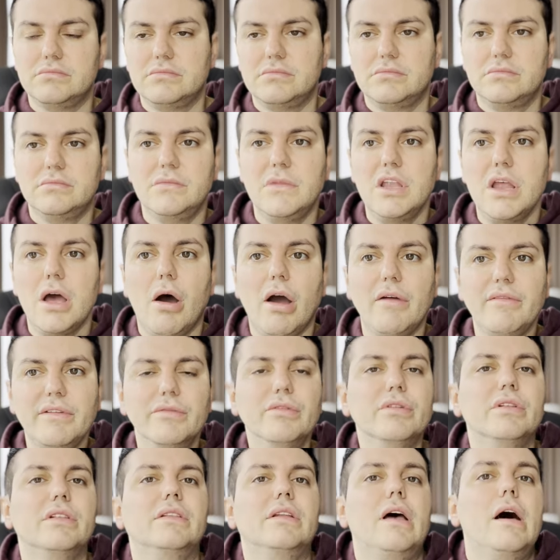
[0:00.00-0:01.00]
No, I've
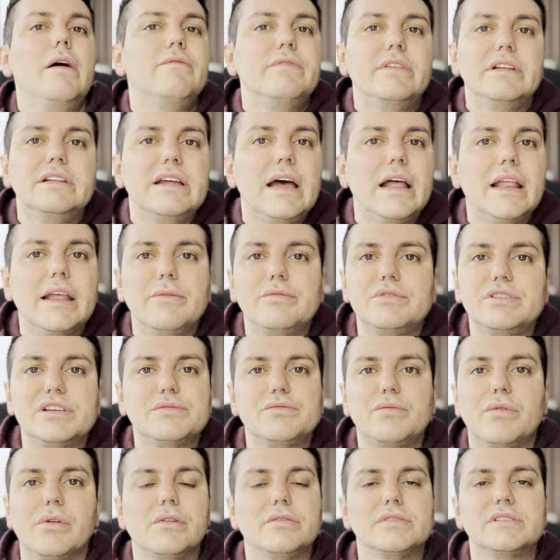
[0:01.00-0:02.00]
never loved the deli. It was
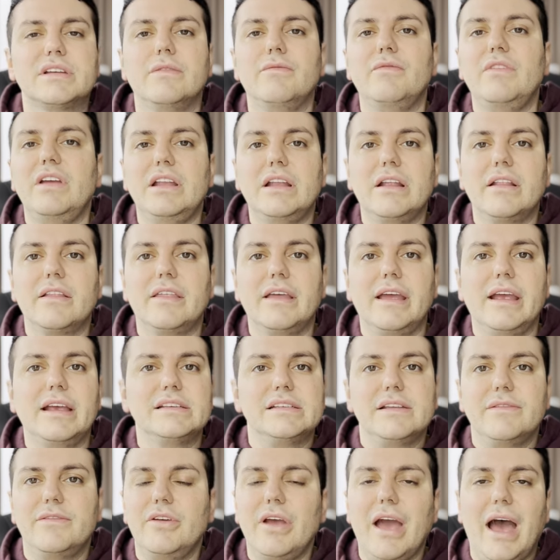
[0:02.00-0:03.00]
just one of those convenient
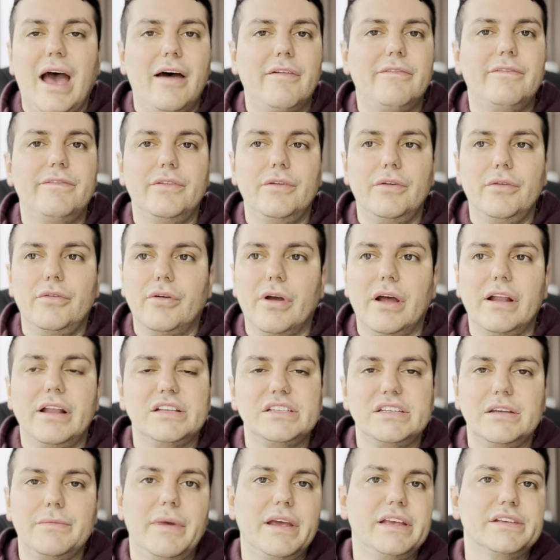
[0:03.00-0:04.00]
things. If you have food
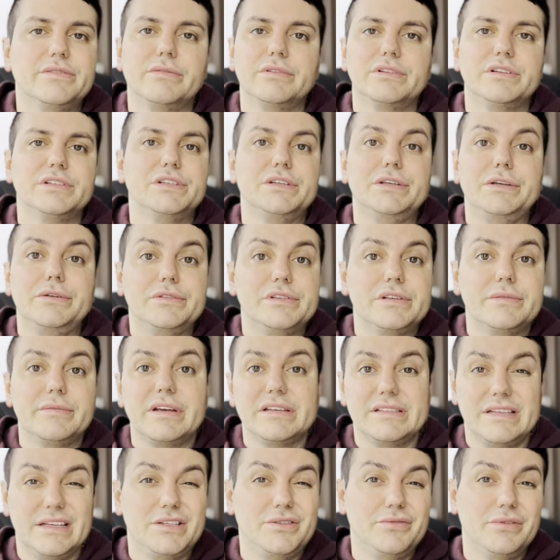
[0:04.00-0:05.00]
credits, you may as well just use them
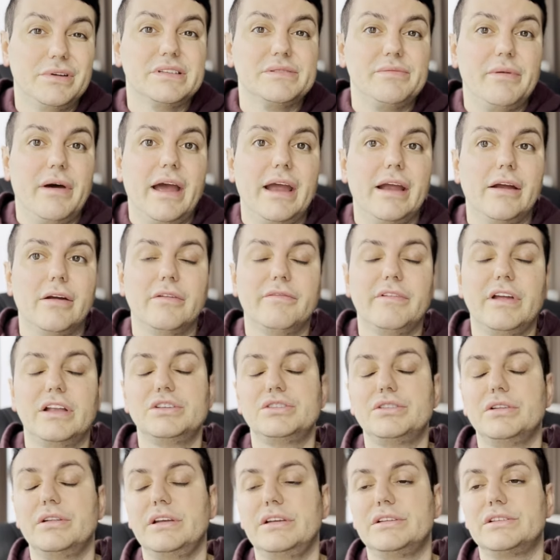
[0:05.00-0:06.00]
because they do expire
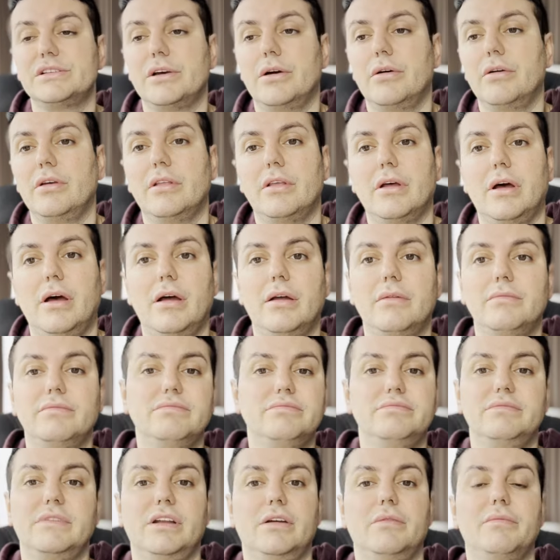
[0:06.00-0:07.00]
eventually. So we thought,
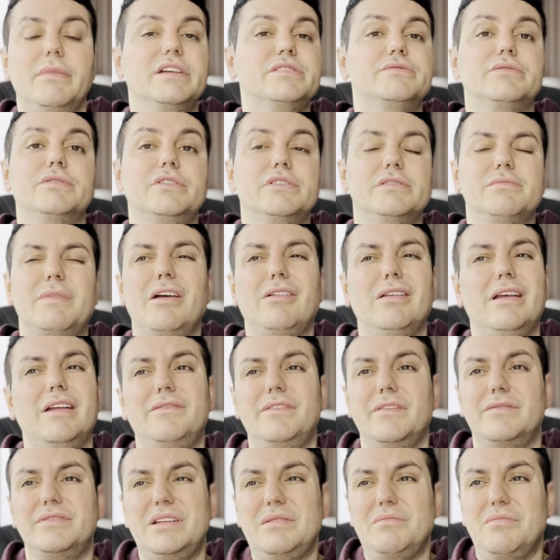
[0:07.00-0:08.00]
may as well use them. I only
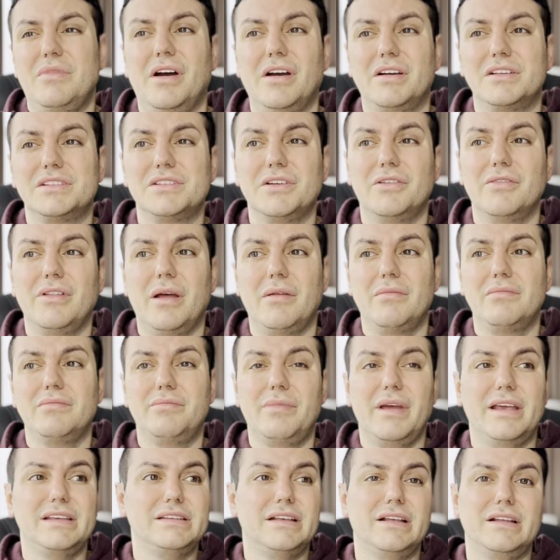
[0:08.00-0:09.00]
had $15, so
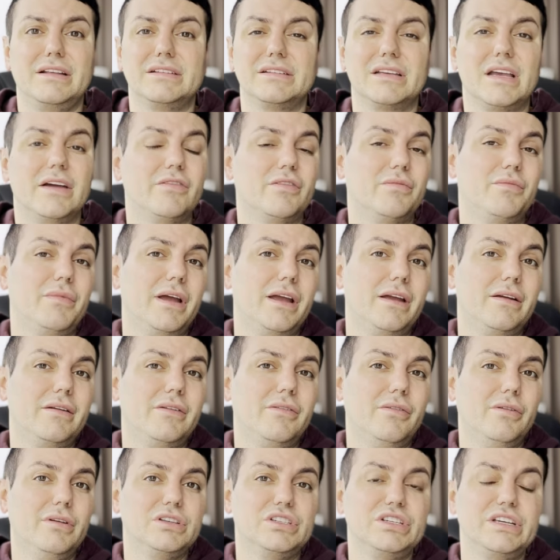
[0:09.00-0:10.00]
that basically just covered my
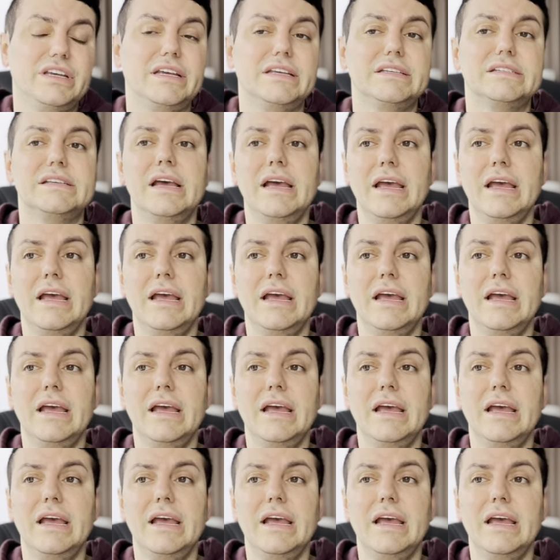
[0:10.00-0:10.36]
grilled cheese.